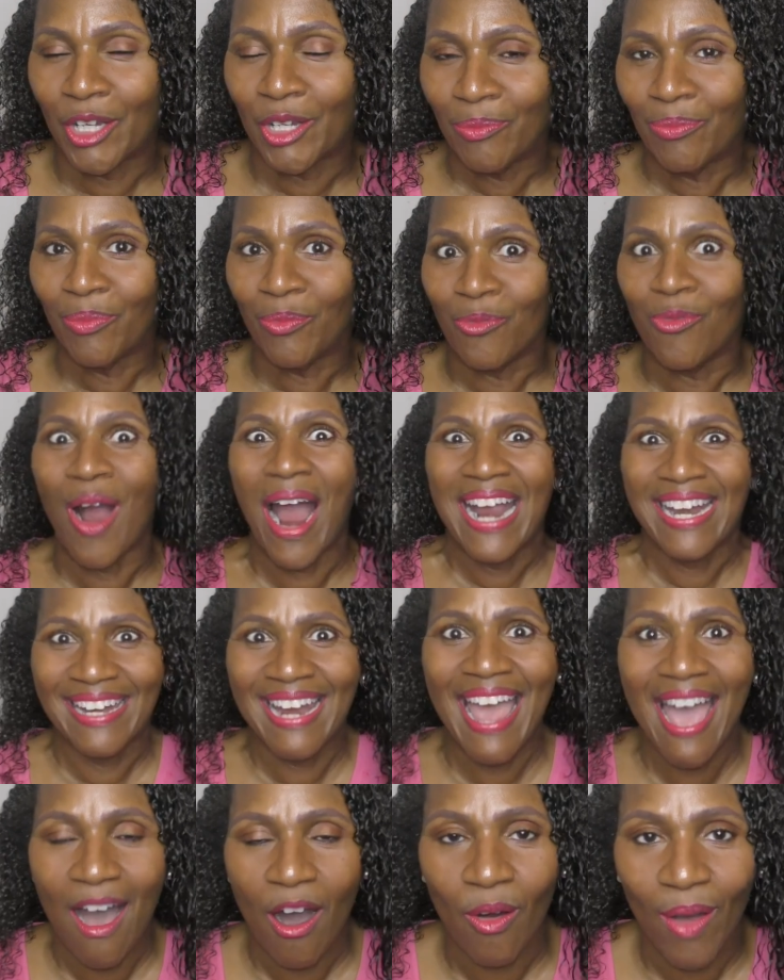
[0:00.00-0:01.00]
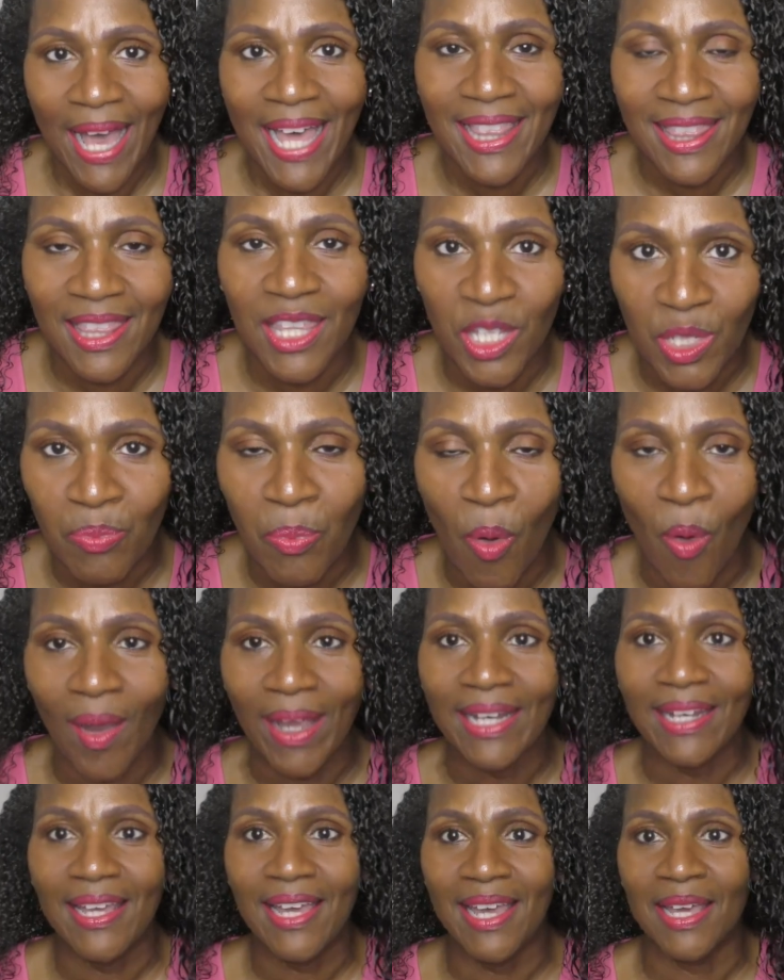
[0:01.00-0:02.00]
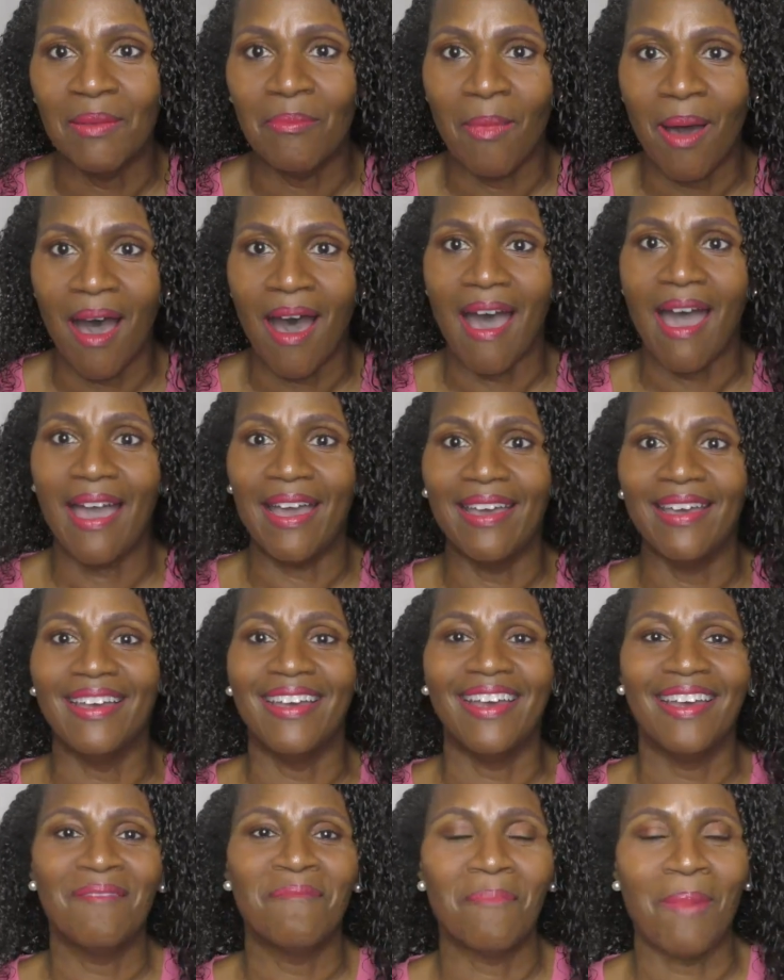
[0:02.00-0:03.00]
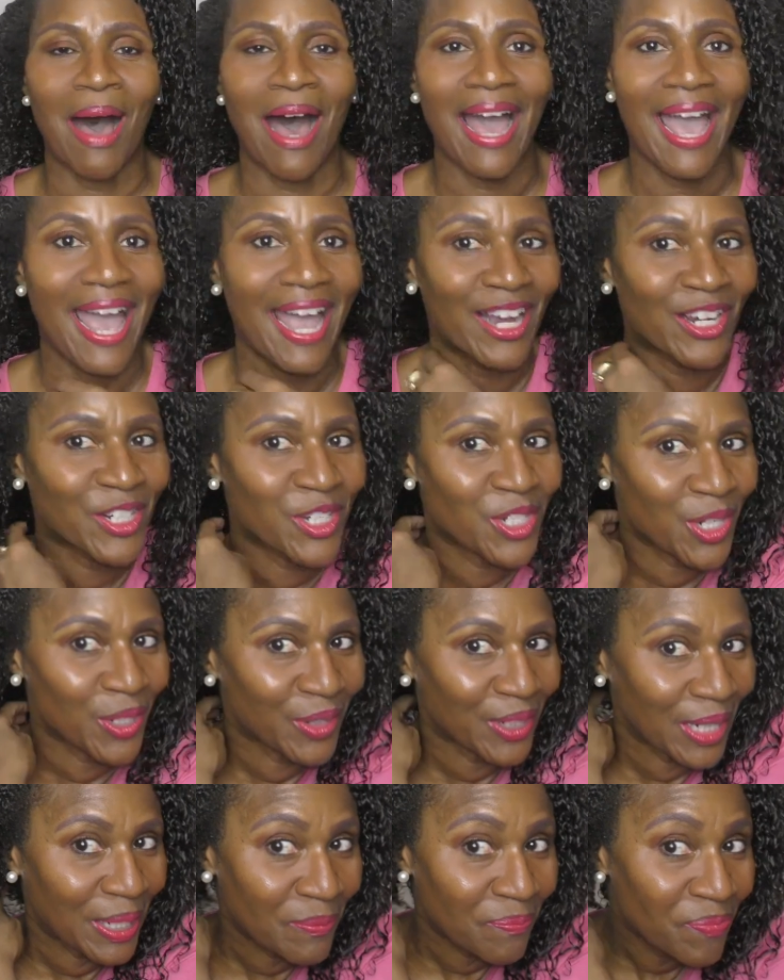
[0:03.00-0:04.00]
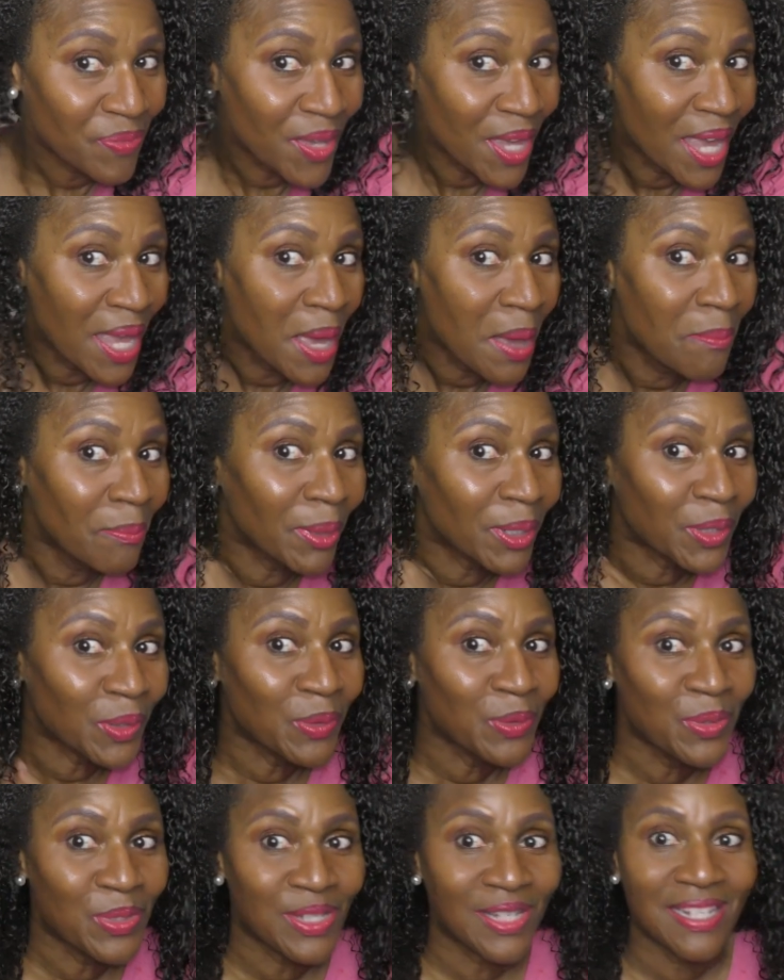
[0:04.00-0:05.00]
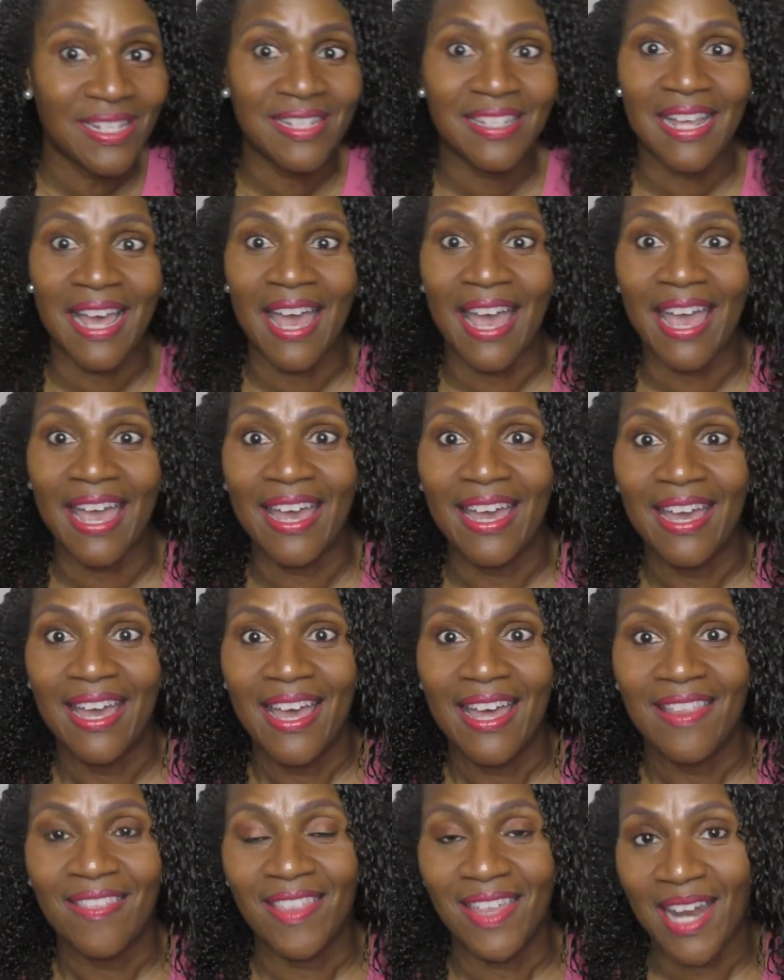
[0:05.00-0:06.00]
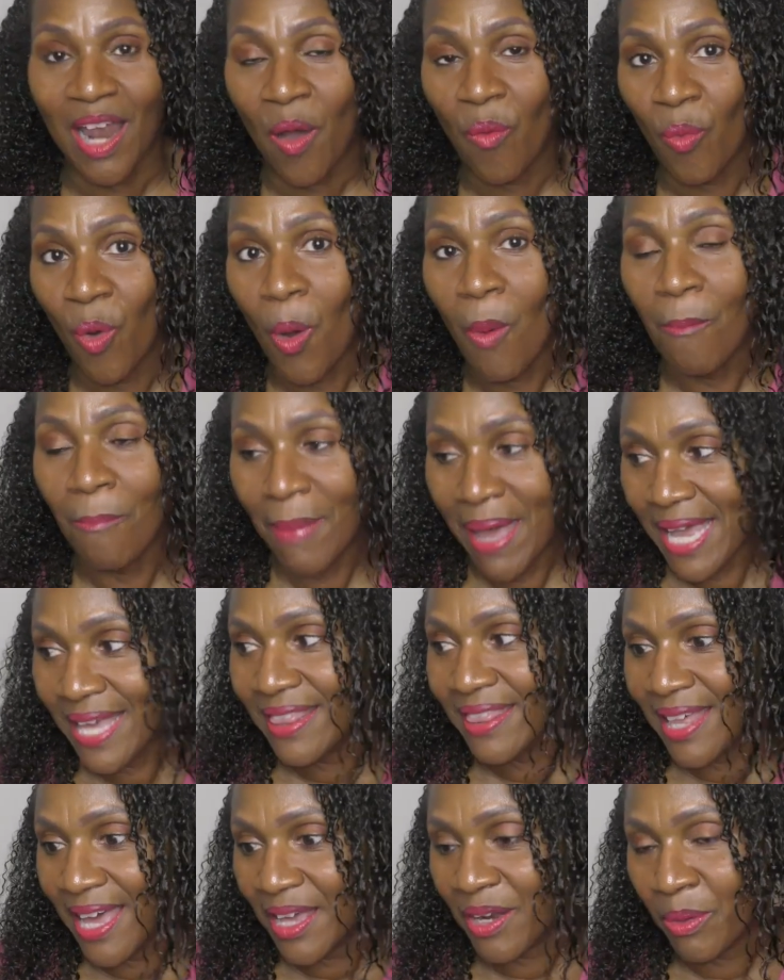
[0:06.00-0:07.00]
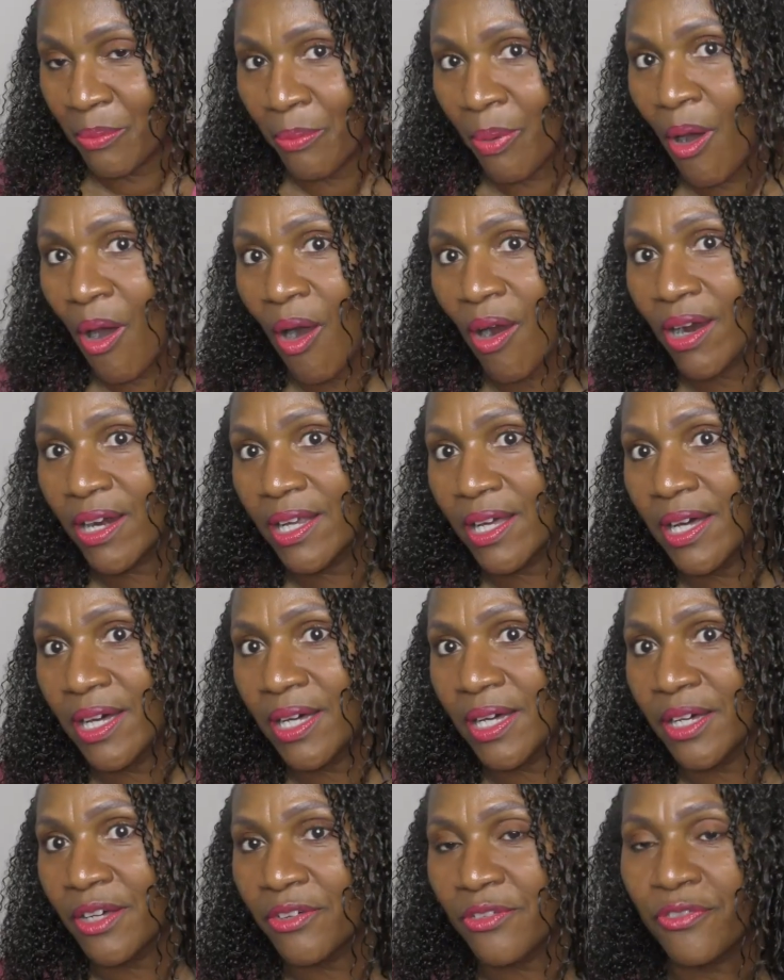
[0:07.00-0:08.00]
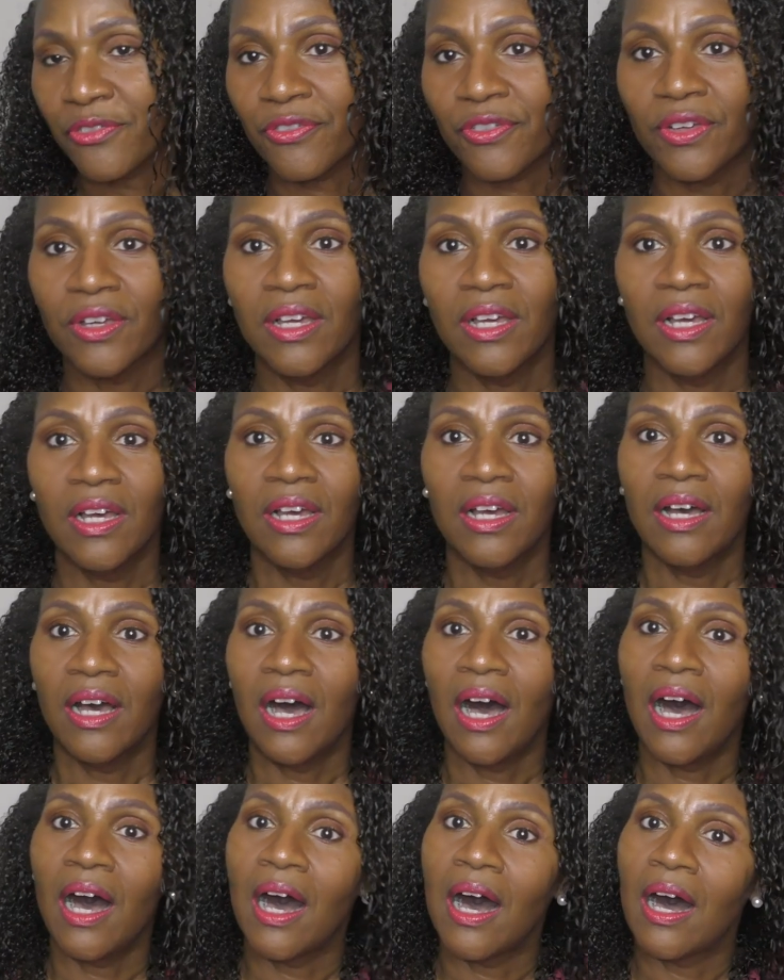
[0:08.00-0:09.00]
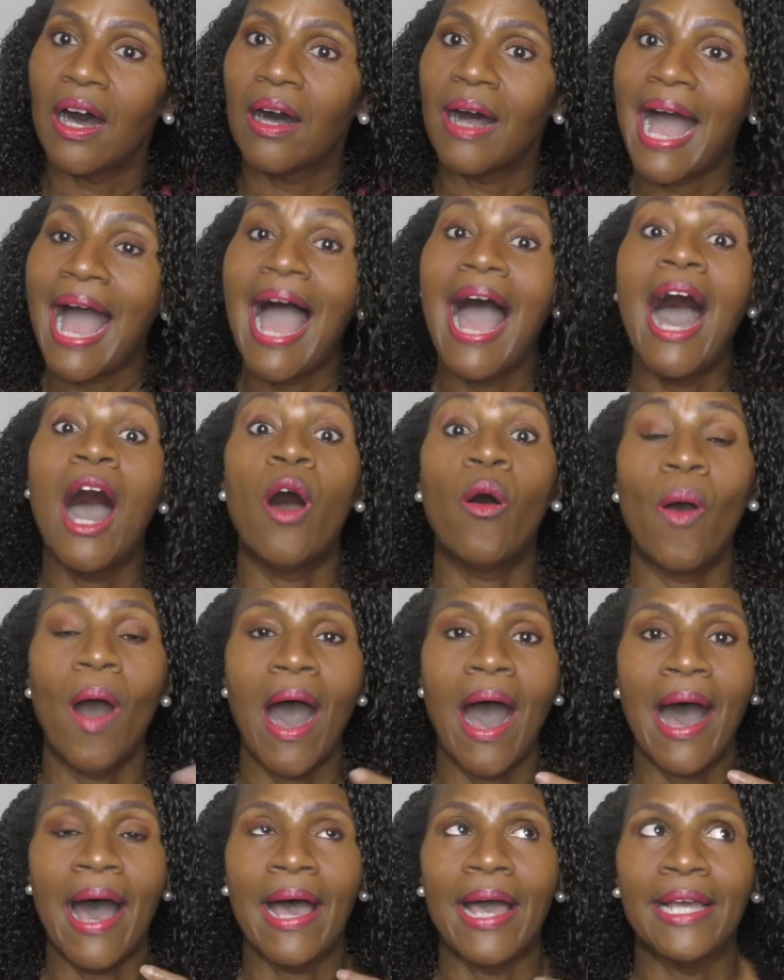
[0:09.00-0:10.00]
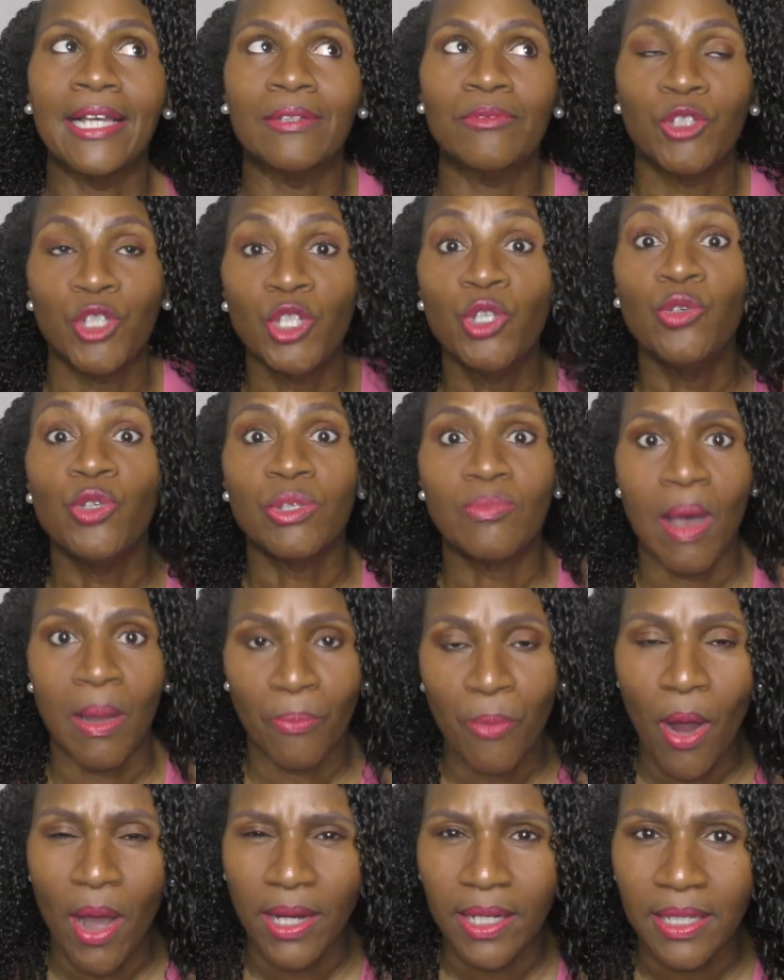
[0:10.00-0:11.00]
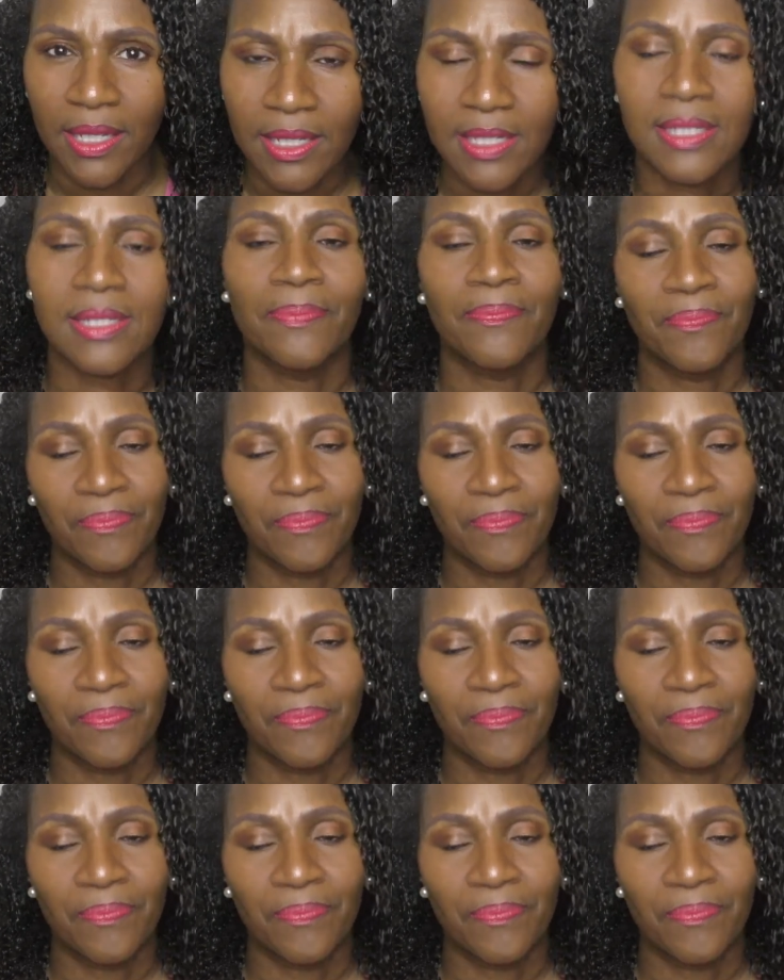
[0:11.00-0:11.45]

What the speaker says: right now at this point in my hair journey, but who's to say that I won't make that a part of how I choose my products.